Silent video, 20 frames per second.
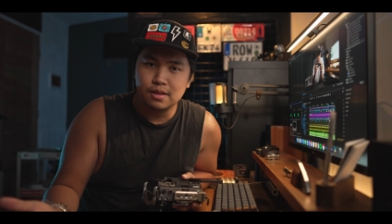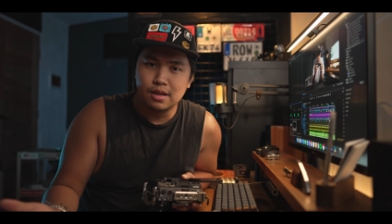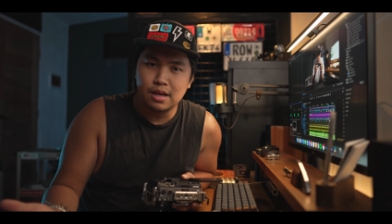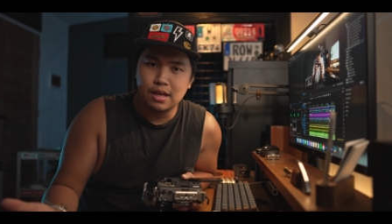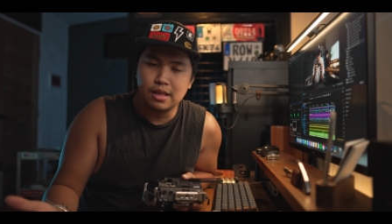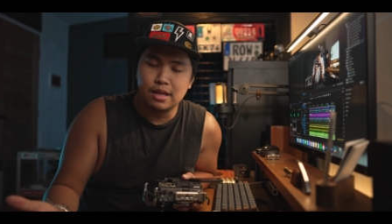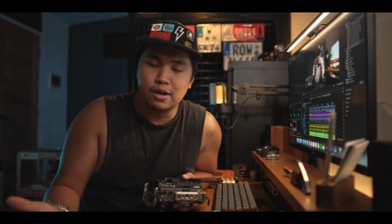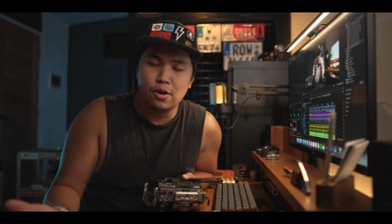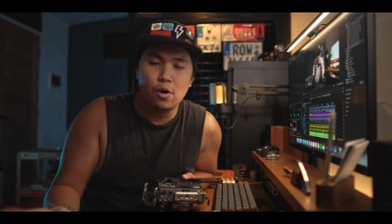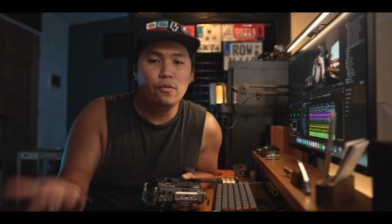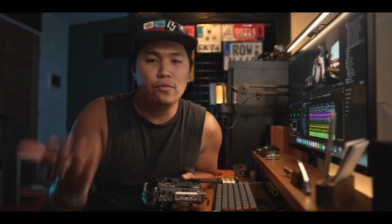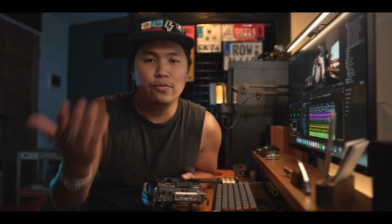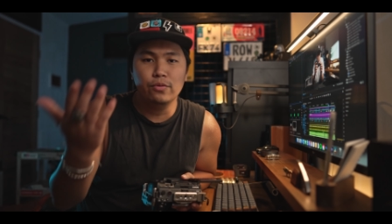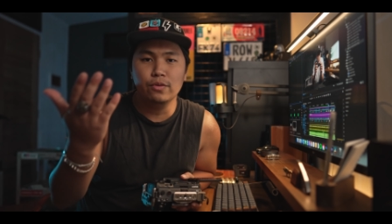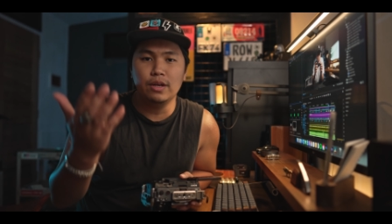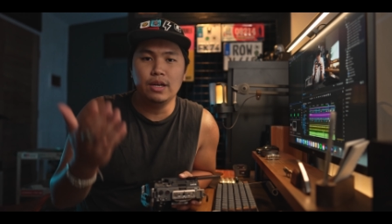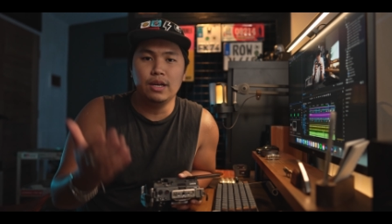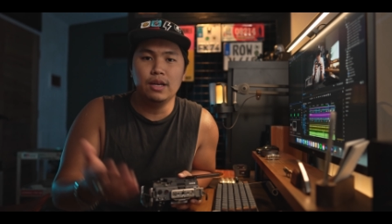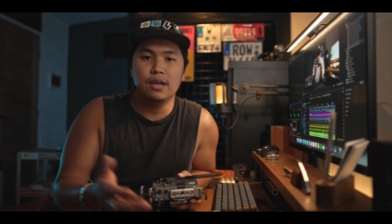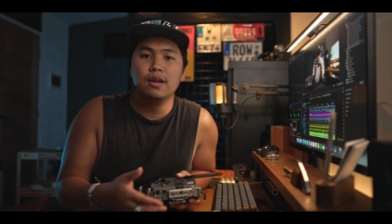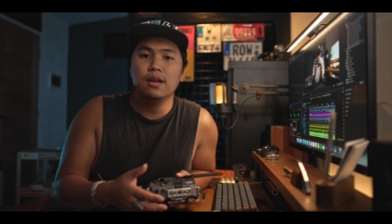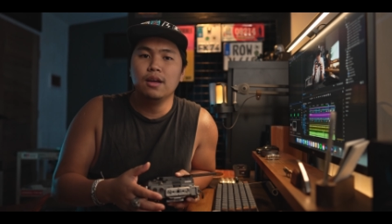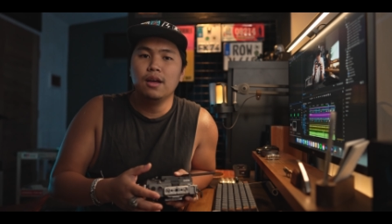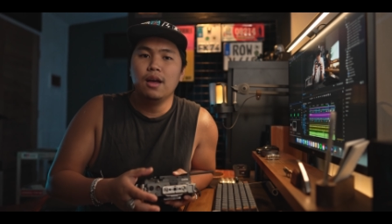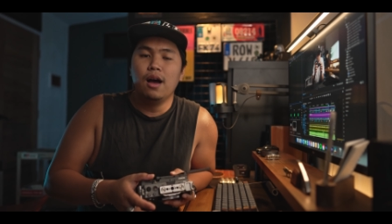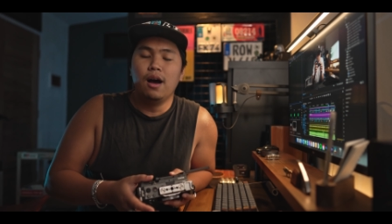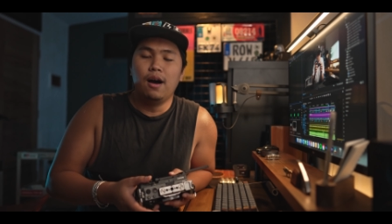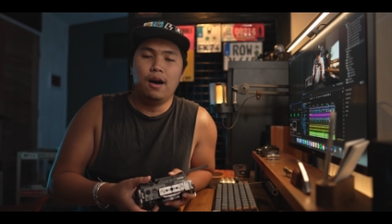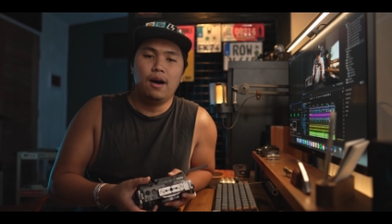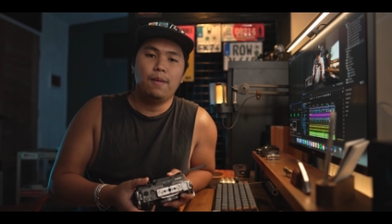and then hopefully
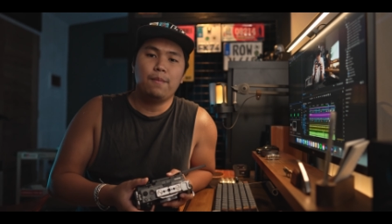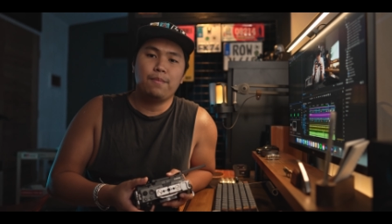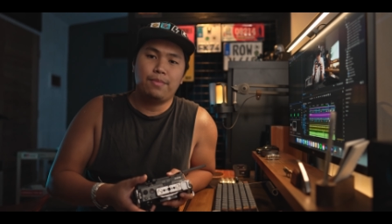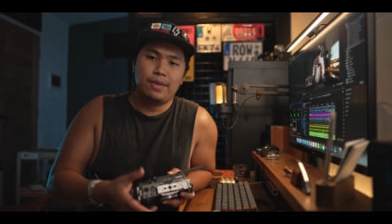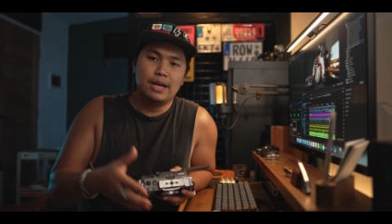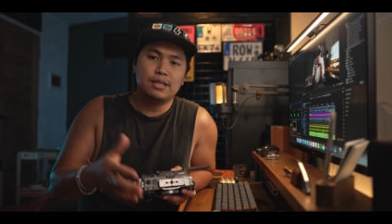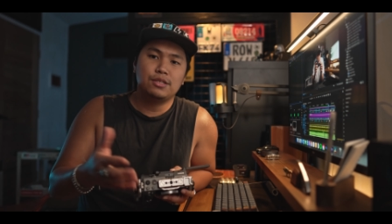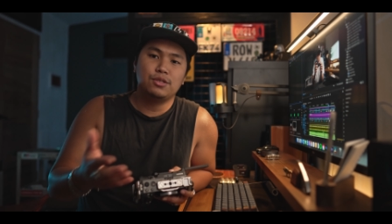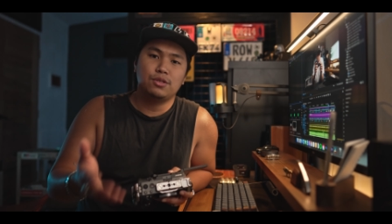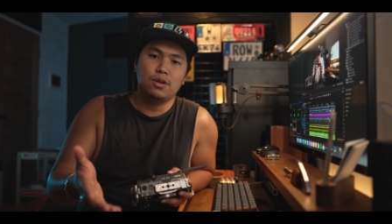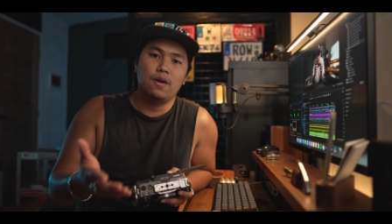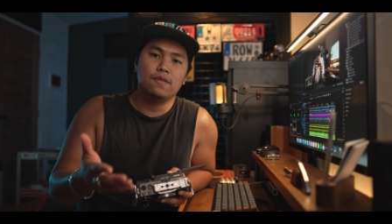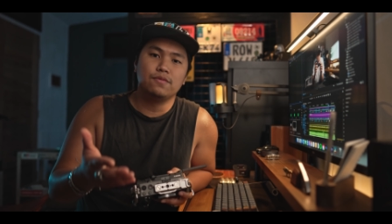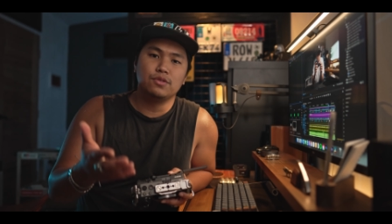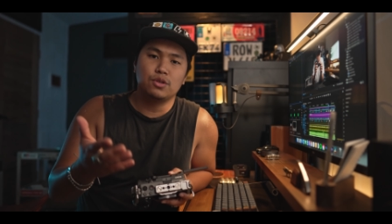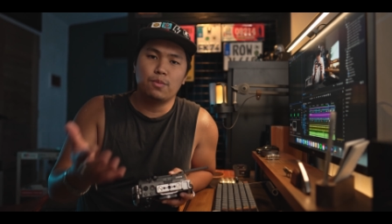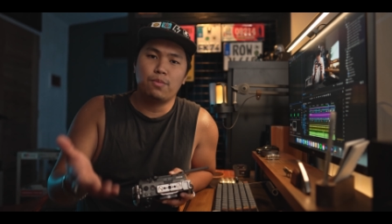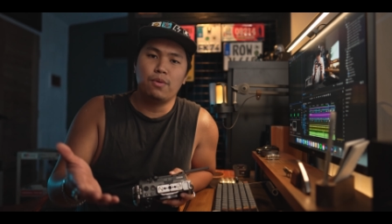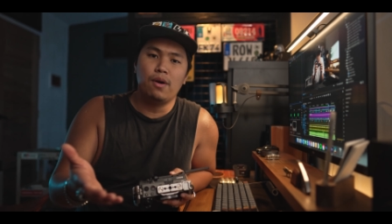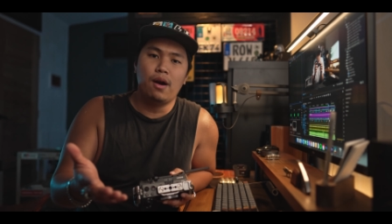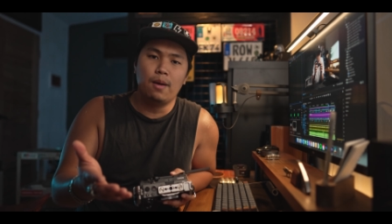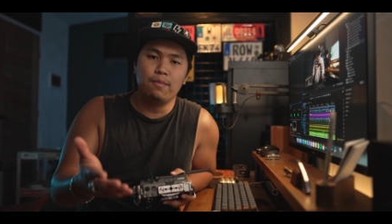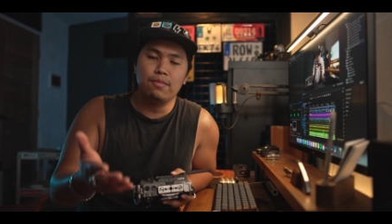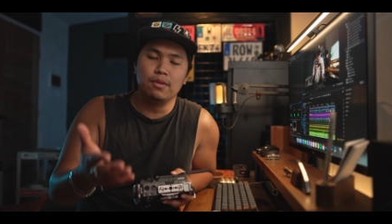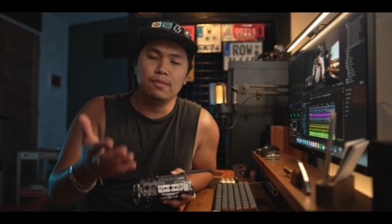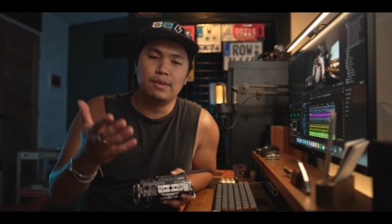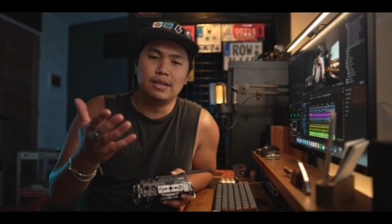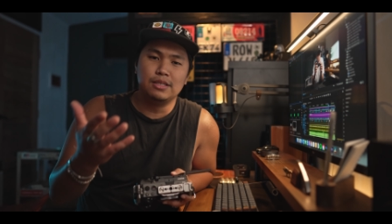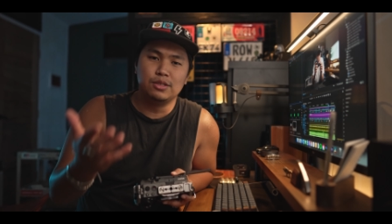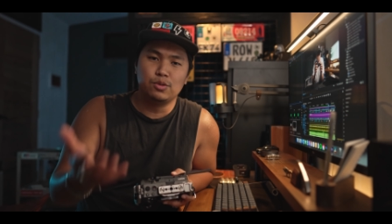that solves your
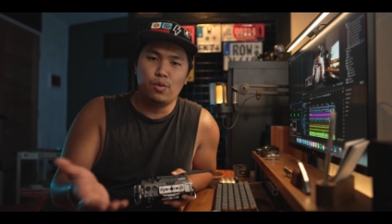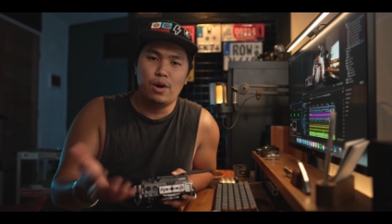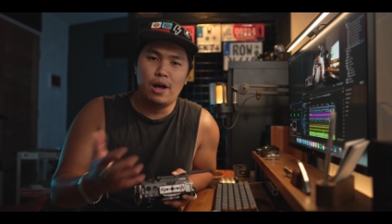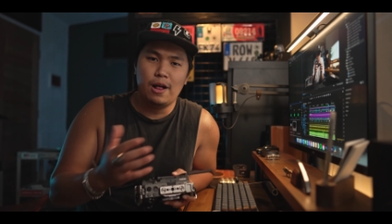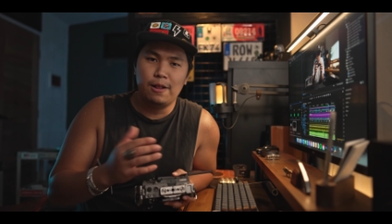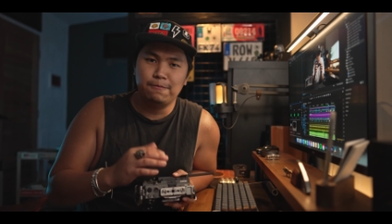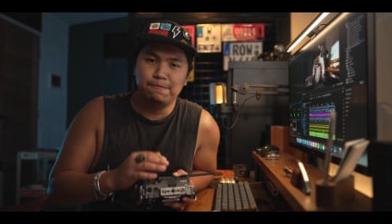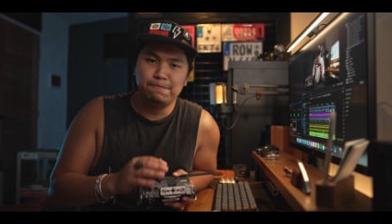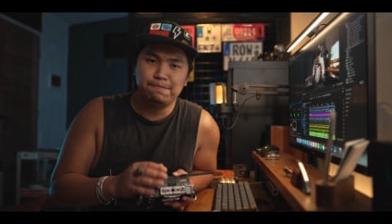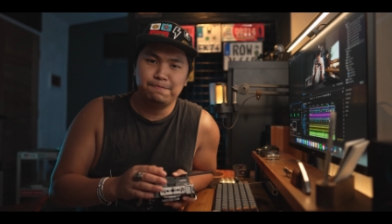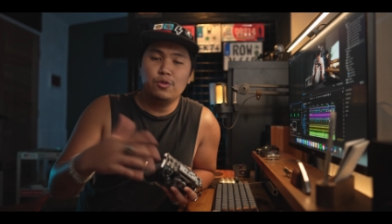problem as well.